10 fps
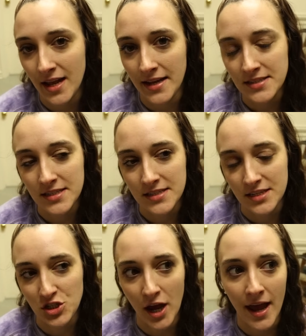nice to
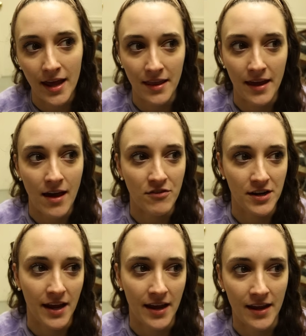see Jay like
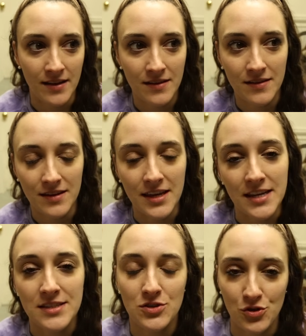every day.
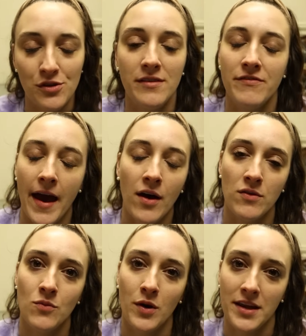He's truly
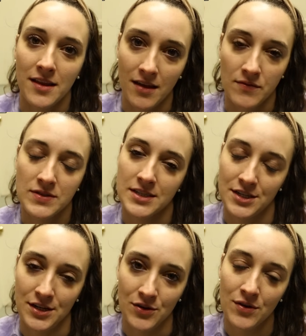found what he loves
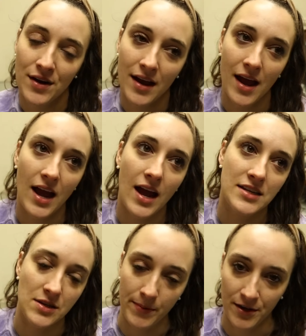to
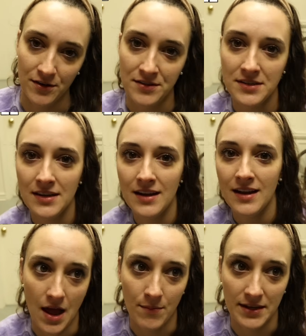do, to build.
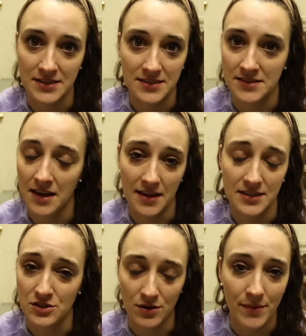I'm ex
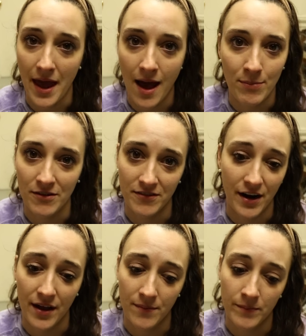extremely happy
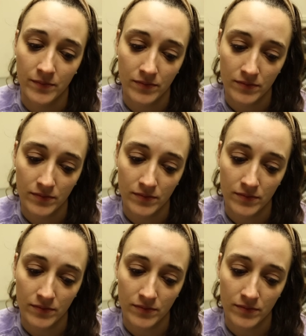for him.